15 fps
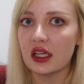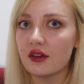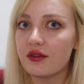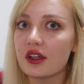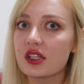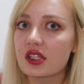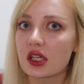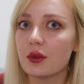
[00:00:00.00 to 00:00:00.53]
If
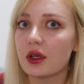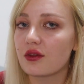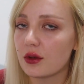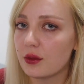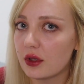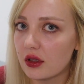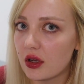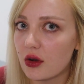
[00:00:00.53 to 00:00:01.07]
it is coming
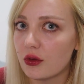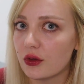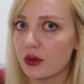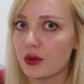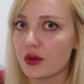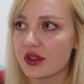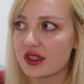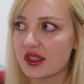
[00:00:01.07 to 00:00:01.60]
from a loan
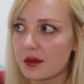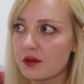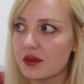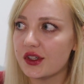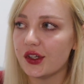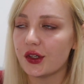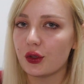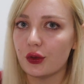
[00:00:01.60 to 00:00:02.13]
or
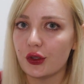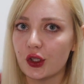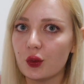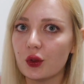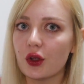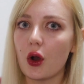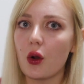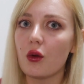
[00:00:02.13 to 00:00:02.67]
somebody who you
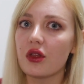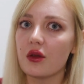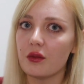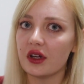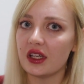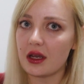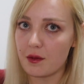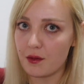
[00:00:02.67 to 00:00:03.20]
will owe the
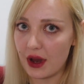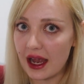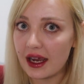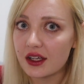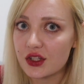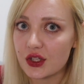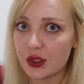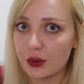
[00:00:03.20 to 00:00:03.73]
money
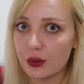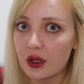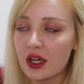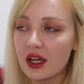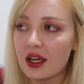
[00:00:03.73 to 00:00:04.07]
back to,